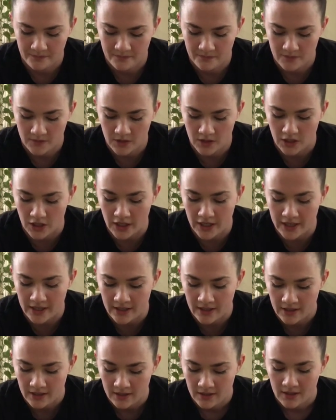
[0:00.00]
Good.
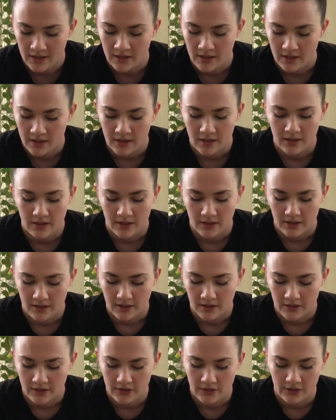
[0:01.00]

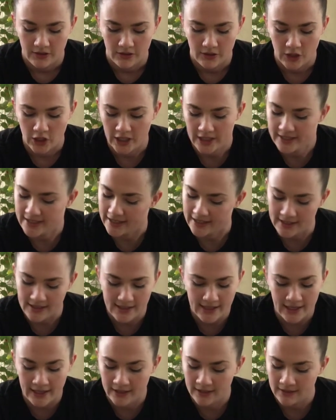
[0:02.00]
30 seconds
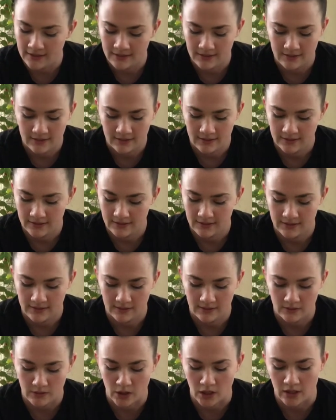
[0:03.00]
in.
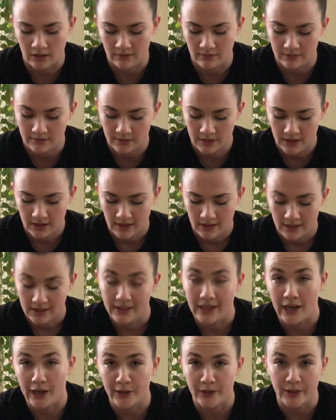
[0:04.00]
Well,
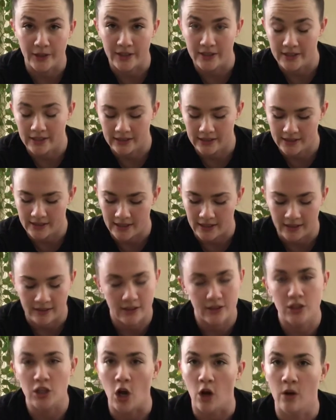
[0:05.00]
now you're 30 seconds in. Let's
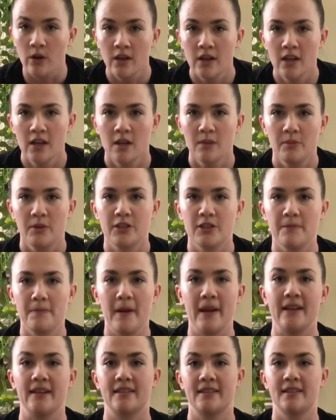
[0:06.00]
go. Push the
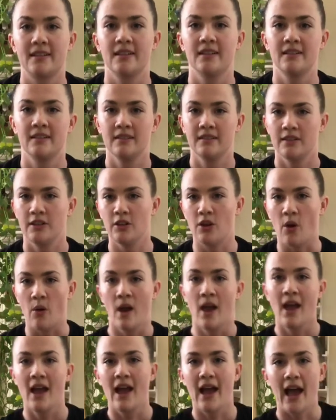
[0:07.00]
pace. You go
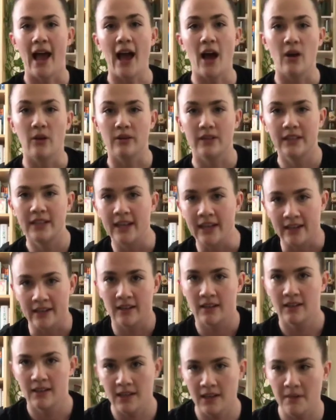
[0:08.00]
out, kick,
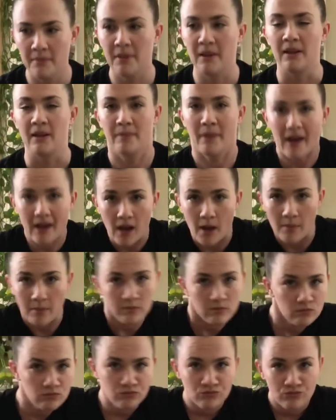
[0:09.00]
knee on belly, back up.
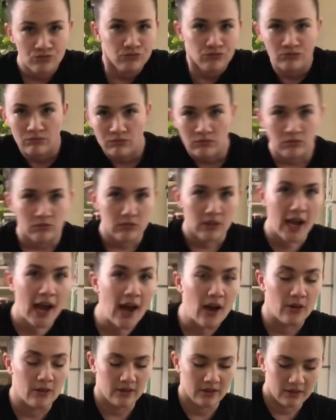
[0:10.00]
Out,
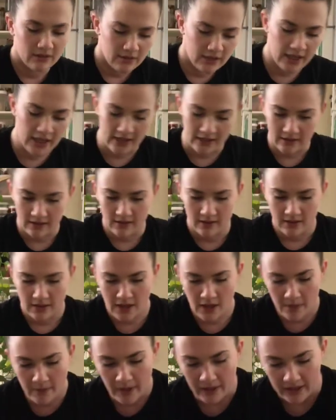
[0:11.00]
kick, knee on
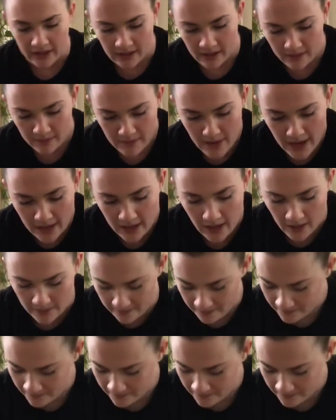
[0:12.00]
belly, back up.